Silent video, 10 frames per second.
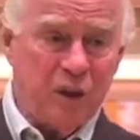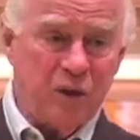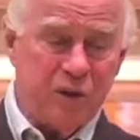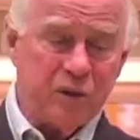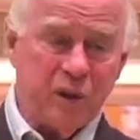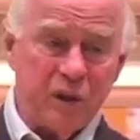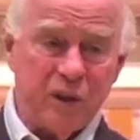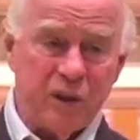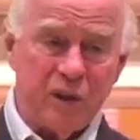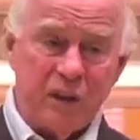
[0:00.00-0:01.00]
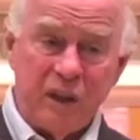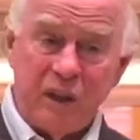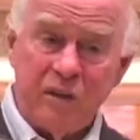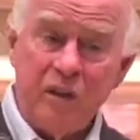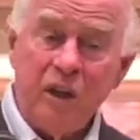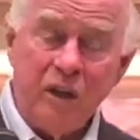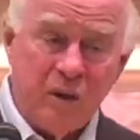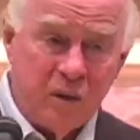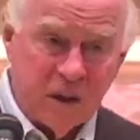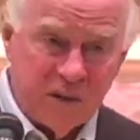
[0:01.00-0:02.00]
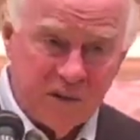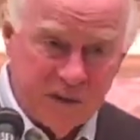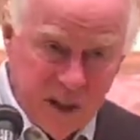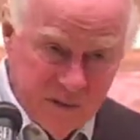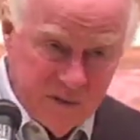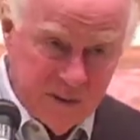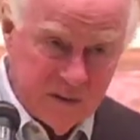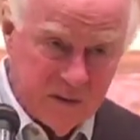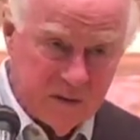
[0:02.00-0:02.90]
to do is hold on to your kids, you are selfish.